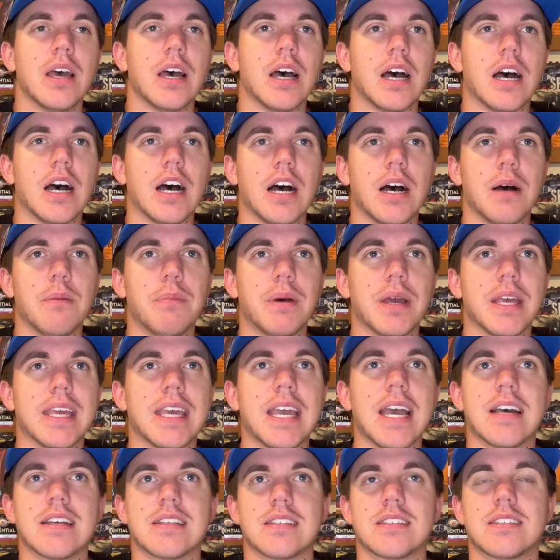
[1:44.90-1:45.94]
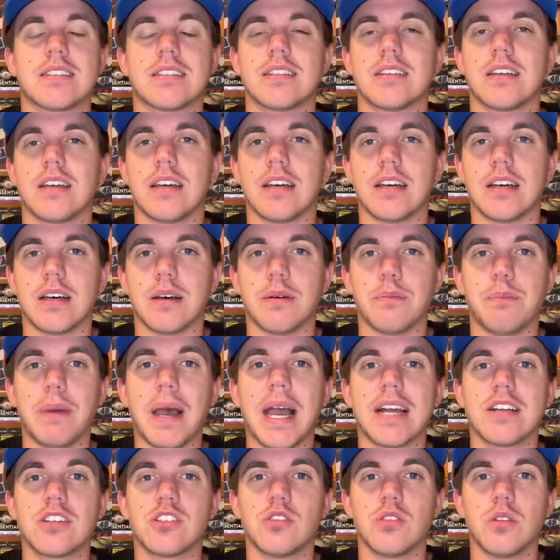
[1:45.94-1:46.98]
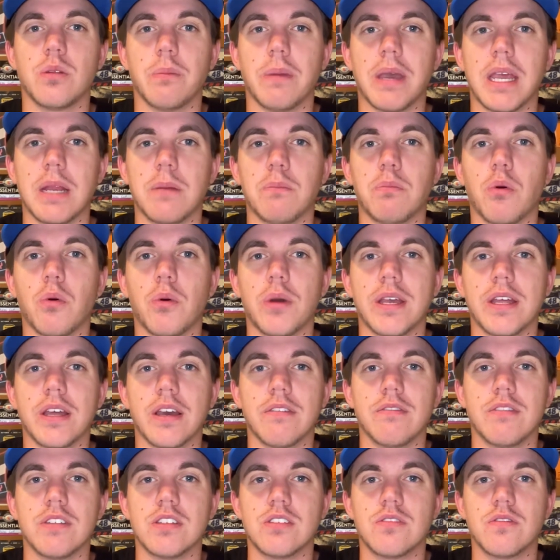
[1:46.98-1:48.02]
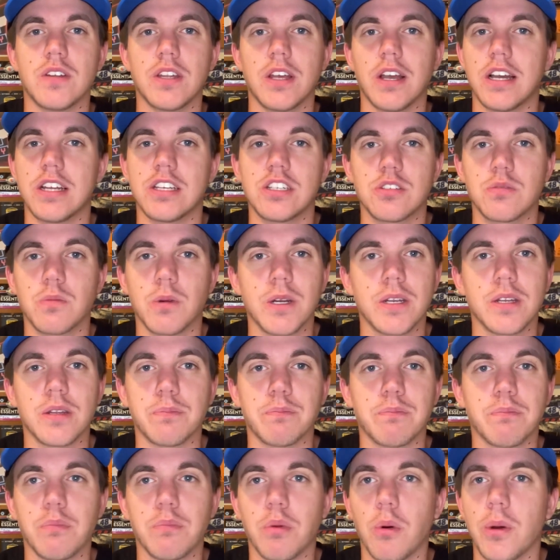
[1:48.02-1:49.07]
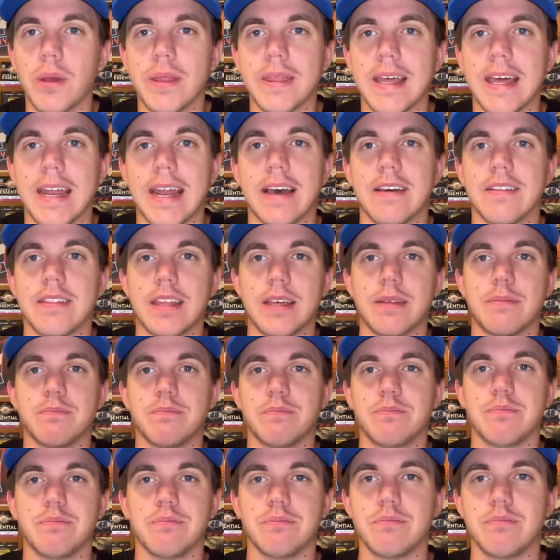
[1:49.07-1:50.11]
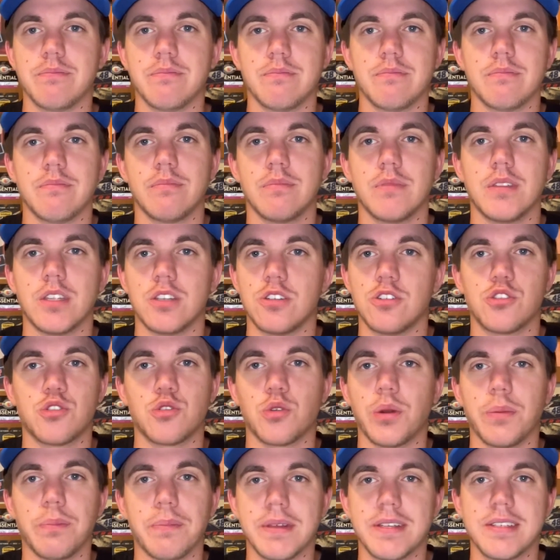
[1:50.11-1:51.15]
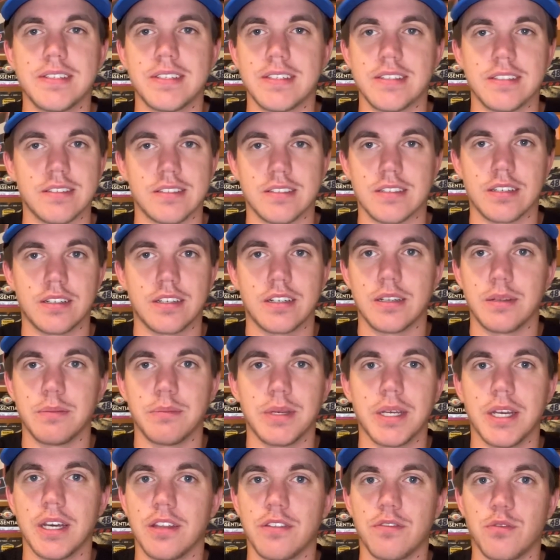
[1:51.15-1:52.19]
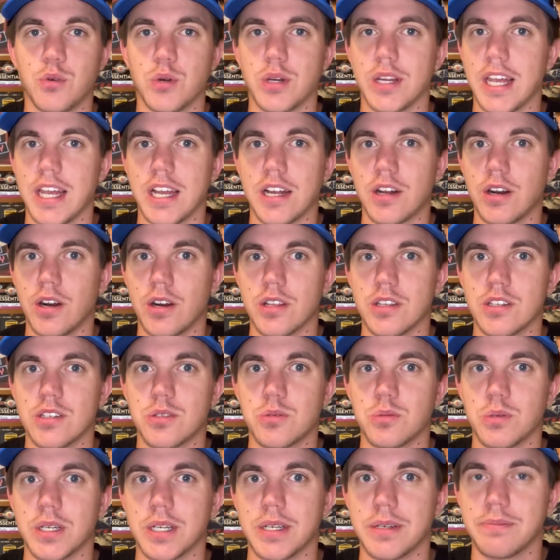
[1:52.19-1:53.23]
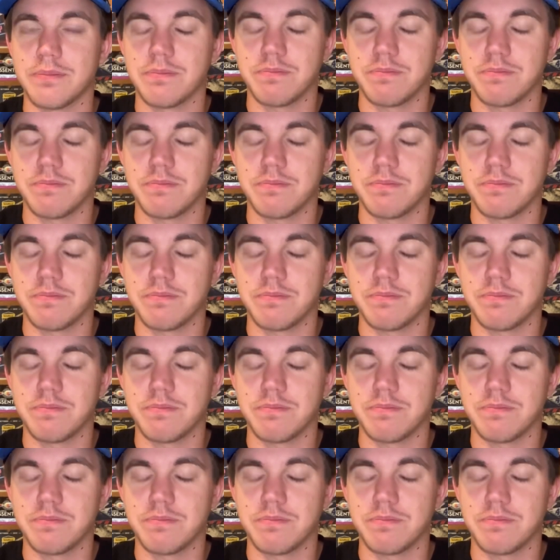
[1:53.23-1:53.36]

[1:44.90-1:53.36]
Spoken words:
Back to the main point of this video. I just wanted to point that out, that Detroit Pistons are going to be on the 48 car this week.